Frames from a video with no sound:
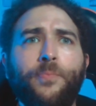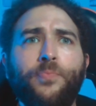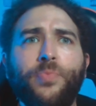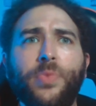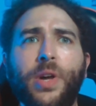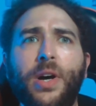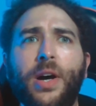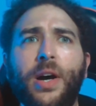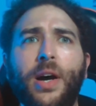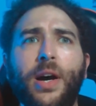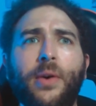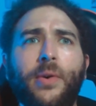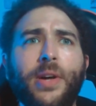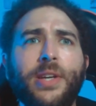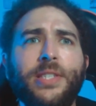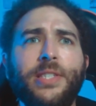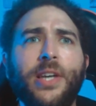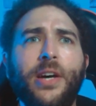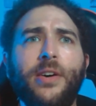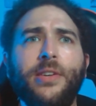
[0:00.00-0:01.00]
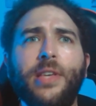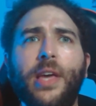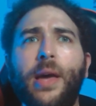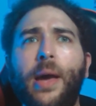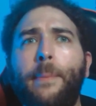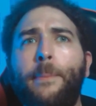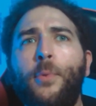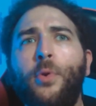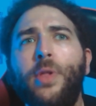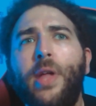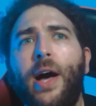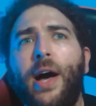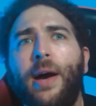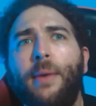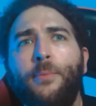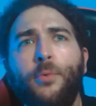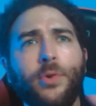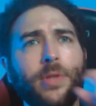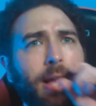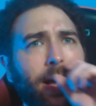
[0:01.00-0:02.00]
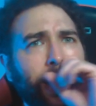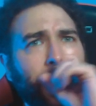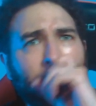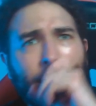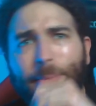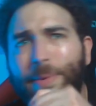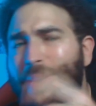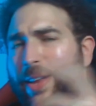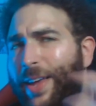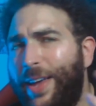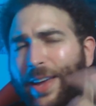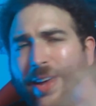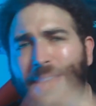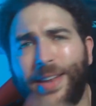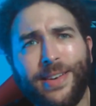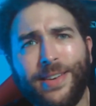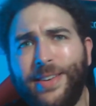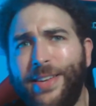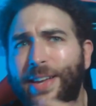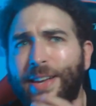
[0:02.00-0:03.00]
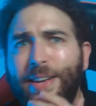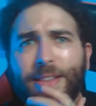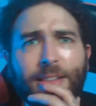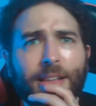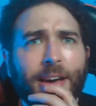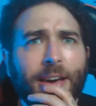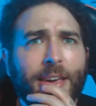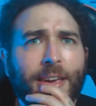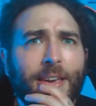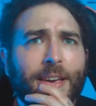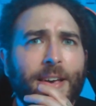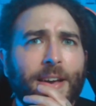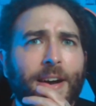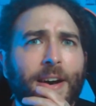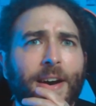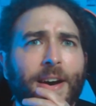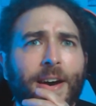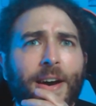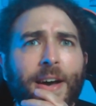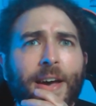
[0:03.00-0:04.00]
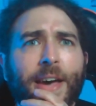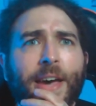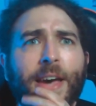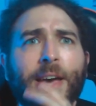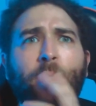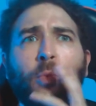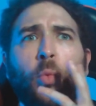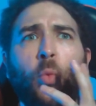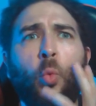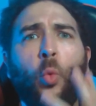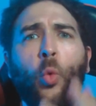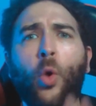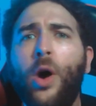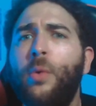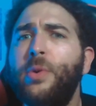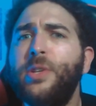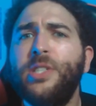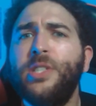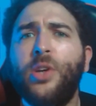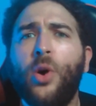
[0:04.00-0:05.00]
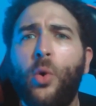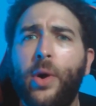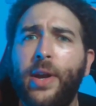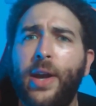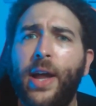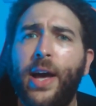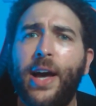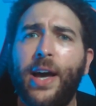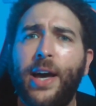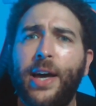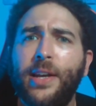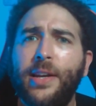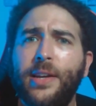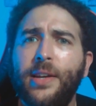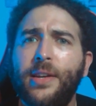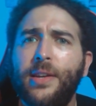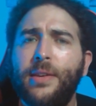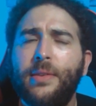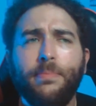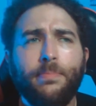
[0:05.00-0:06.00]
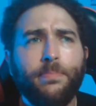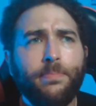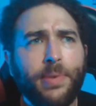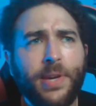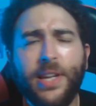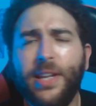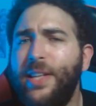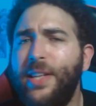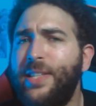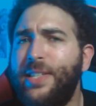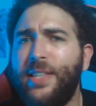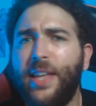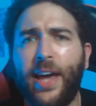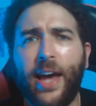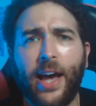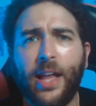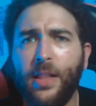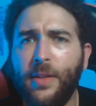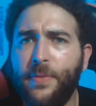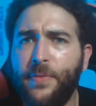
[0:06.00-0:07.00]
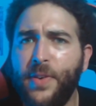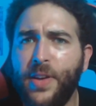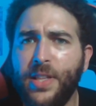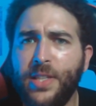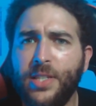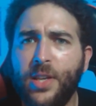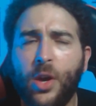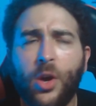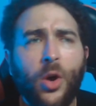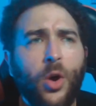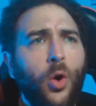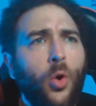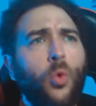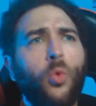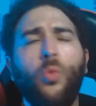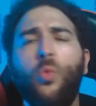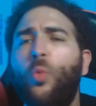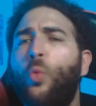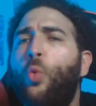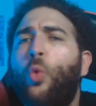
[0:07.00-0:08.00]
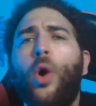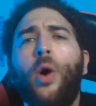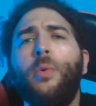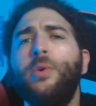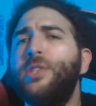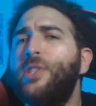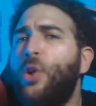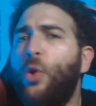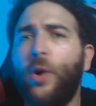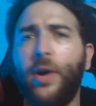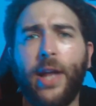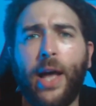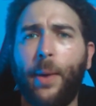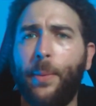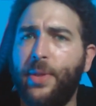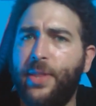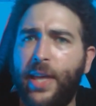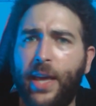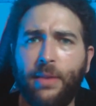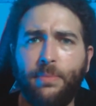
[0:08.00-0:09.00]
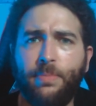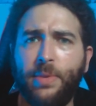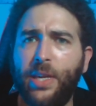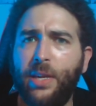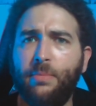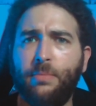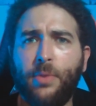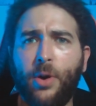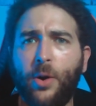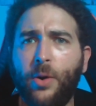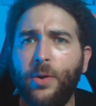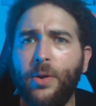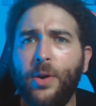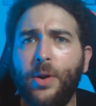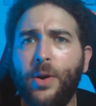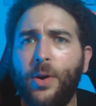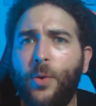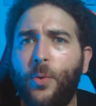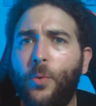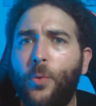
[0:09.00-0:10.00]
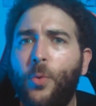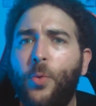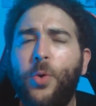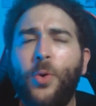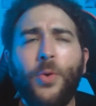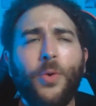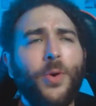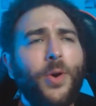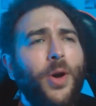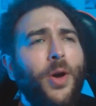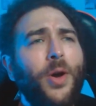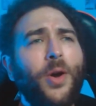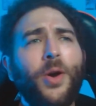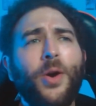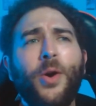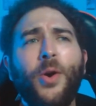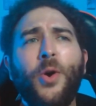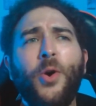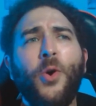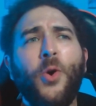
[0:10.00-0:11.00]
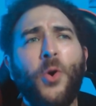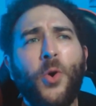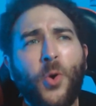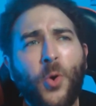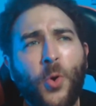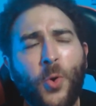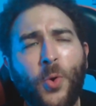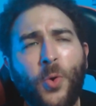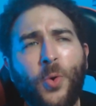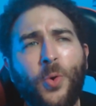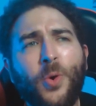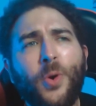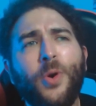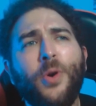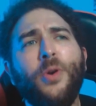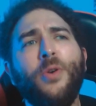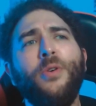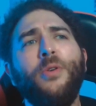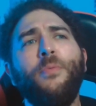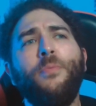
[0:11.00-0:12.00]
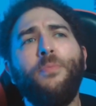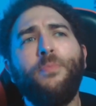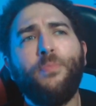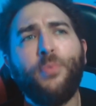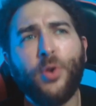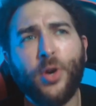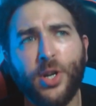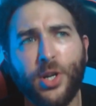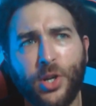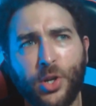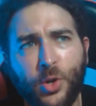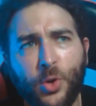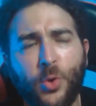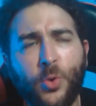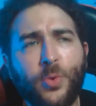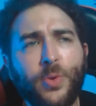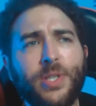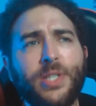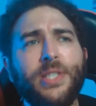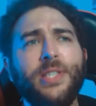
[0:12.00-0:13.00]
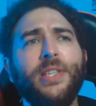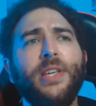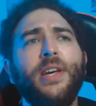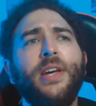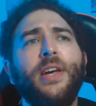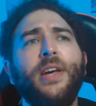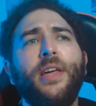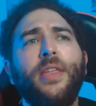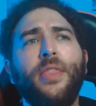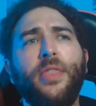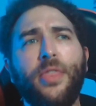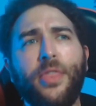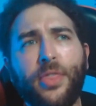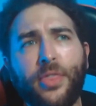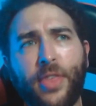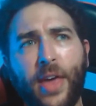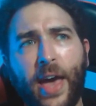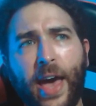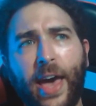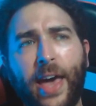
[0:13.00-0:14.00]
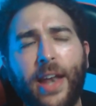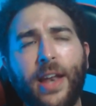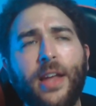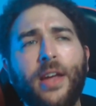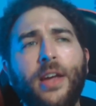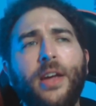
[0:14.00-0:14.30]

What else was there? Moolah Coming In, didn't like. And What Was Going On? Peanuts to Elephants? What was going on with that beat, bro? Who produced that?